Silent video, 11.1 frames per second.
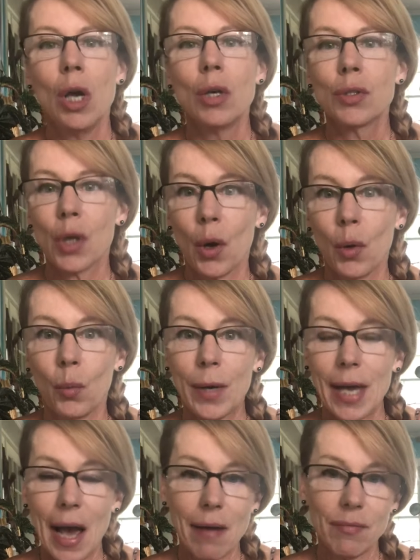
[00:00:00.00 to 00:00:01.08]
So we
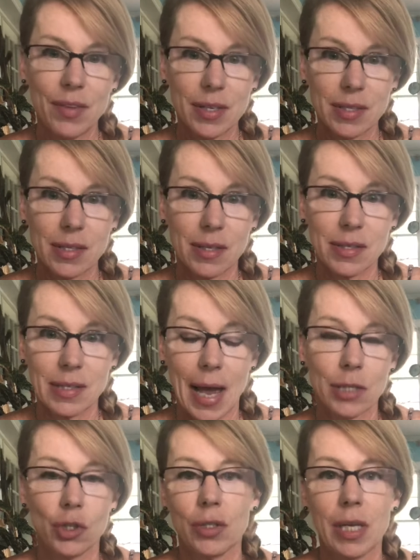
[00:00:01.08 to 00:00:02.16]
have this
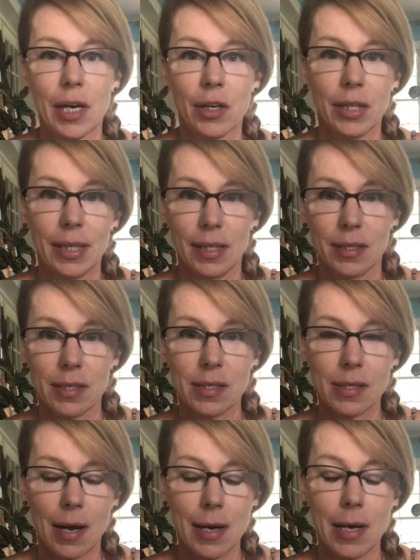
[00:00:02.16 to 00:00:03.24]

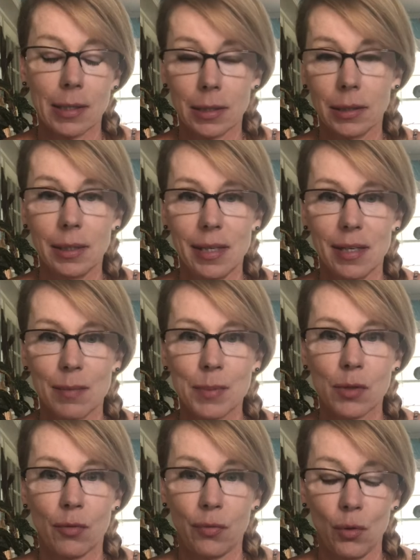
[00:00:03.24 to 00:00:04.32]
Sagittarius
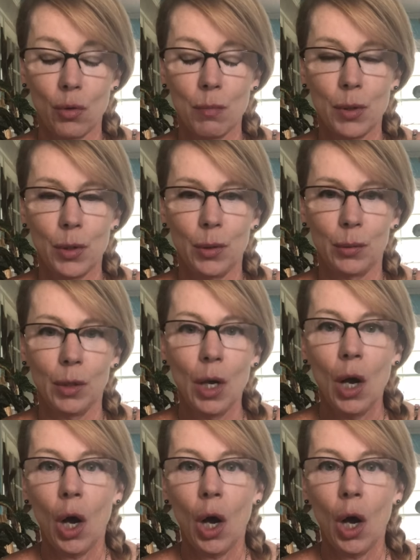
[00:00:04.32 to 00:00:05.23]
eclipse full moon